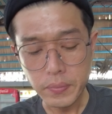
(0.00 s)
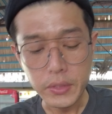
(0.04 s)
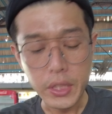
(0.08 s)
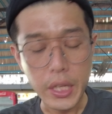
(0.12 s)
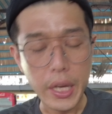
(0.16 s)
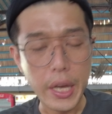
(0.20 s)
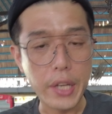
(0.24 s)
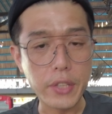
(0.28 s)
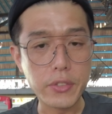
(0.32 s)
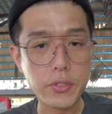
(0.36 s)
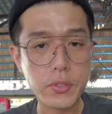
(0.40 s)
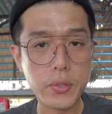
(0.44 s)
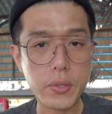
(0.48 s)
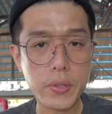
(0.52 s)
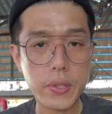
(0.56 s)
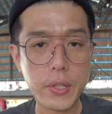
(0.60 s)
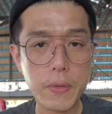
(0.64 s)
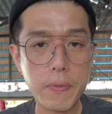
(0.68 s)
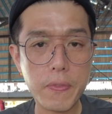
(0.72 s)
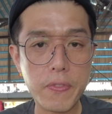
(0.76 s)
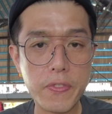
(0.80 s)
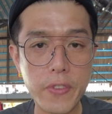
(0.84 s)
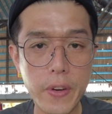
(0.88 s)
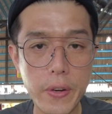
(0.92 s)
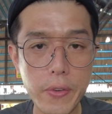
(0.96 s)
actually
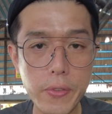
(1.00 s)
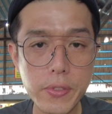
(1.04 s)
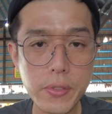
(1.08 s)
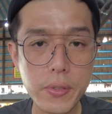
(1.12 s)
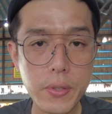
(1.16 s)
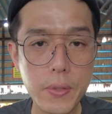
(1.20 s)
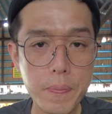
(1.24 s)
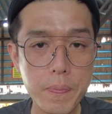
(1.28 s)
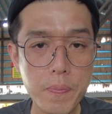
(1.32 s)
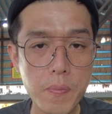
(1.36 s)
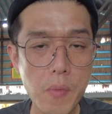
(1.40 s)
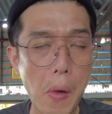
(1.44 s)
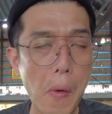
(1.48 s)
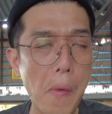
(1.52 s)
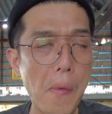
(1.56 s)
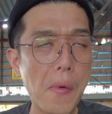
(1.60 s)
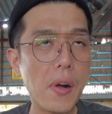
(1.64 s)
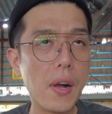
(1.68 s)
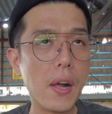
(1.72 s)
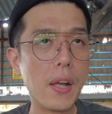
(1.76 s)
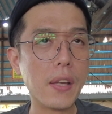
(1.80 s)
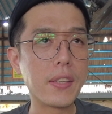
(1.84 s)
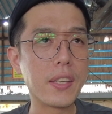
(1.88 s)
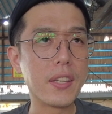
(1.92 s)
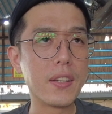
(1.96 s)
very,
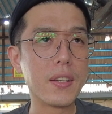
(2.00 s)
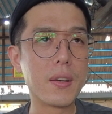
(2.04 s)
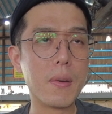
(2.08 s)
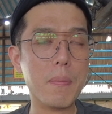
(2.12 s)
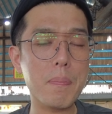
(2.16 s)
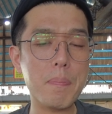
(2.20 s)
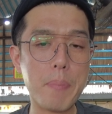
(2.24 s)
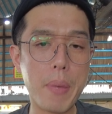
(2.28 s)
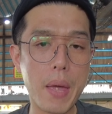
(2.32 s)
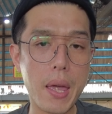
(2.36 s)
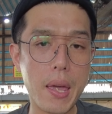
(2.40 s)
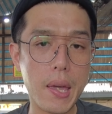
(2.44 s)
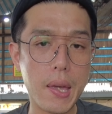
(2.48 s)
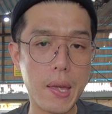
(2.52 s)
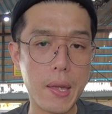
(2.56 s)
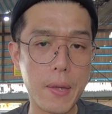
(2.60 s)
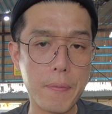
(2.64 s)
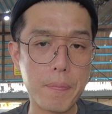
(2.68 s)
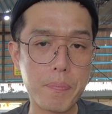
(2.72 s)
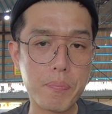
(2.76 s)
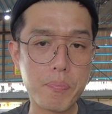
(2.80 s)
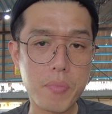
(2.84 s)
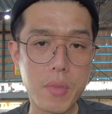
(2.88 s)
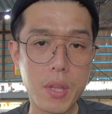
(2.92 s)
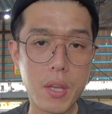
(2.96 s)
I can compare
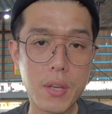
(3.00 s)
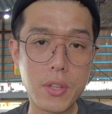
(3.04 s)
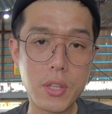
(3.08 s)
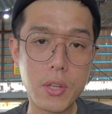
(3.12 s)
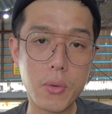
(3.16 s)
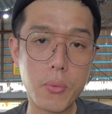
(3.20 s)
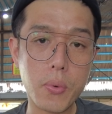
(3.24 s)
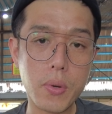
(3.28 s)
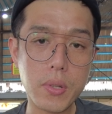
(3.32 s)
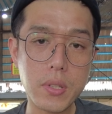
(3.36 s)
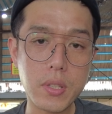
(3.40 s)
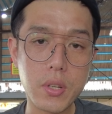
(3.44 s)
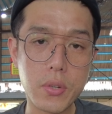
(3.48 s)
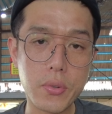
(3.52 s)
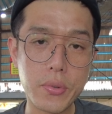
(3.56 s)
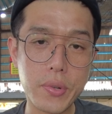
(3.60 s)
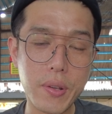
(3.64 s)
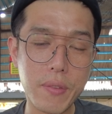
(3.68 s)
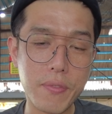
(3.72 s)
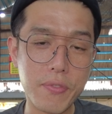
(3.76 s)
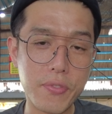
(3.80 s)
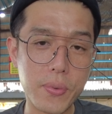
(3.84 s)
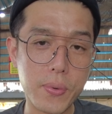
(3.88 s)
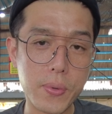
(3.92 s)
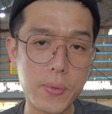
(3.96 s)
the one Korean
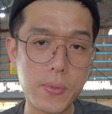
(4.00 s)
food,